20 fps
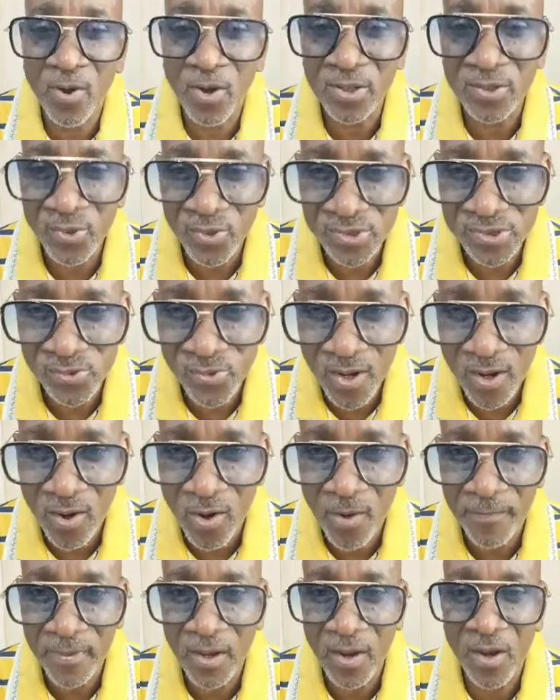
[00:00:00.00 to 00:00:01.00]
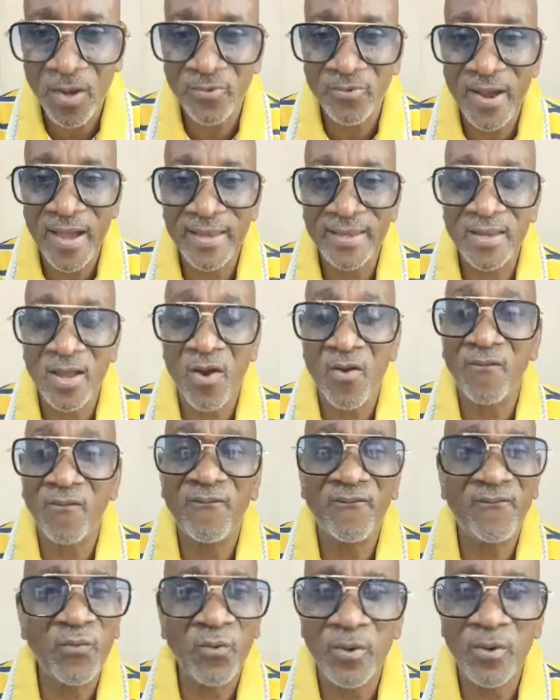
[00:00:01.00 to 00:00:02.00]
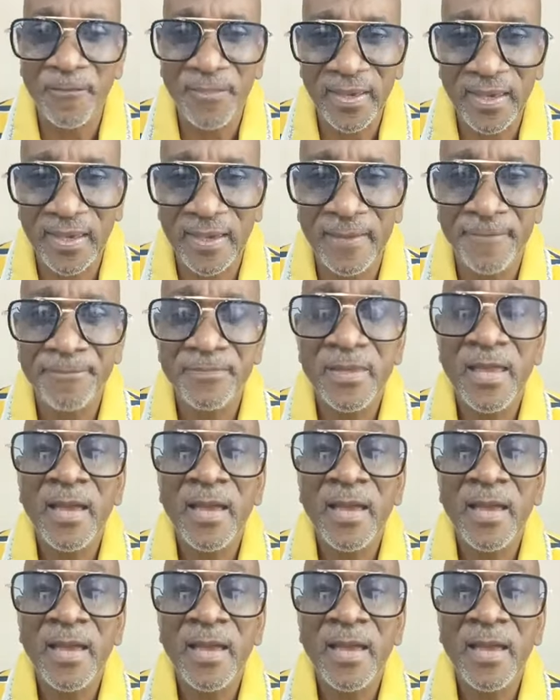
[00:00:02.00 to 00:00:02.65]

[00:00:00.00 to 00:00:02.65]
all those who are coming on right now. Full pay.